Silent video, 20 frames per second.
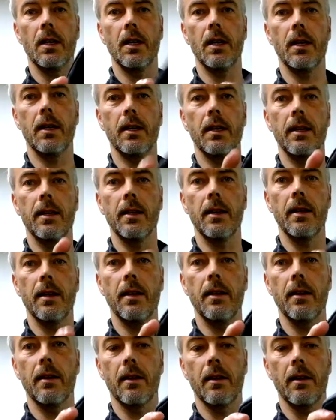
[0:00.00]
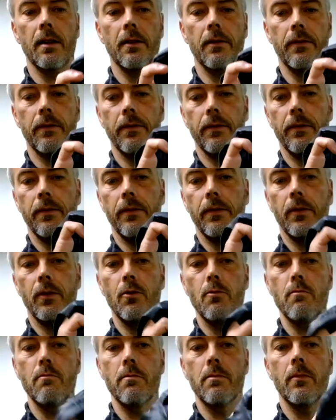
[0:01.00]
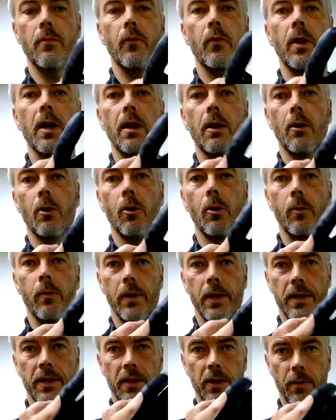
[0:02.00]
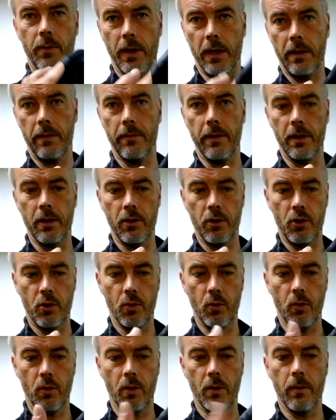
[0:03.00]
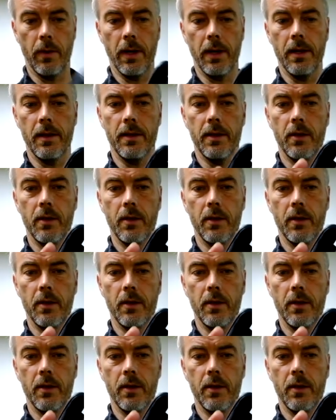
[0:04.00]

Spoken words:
And in a leather glove, you will always sweat when you shoot a while.